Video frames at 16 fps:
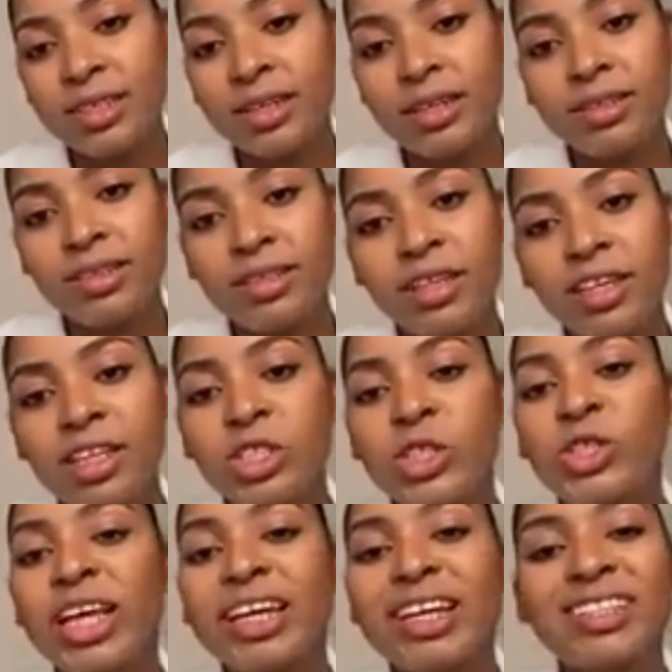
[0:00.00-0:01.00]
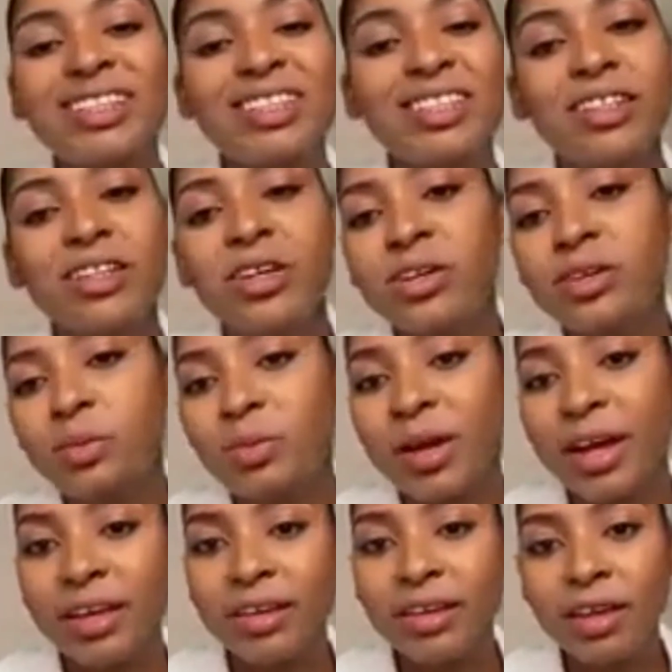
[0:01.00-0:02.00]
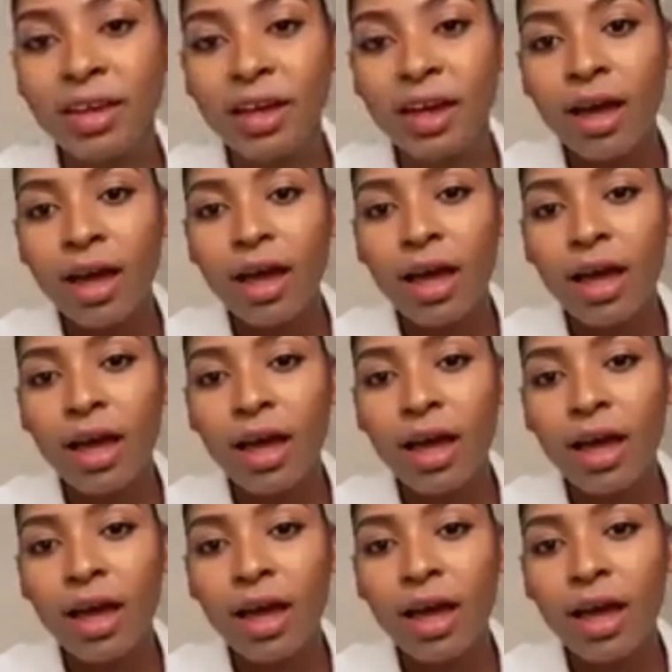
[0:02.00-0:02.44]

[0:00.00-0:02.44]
see it. It's not like it didn't hurt my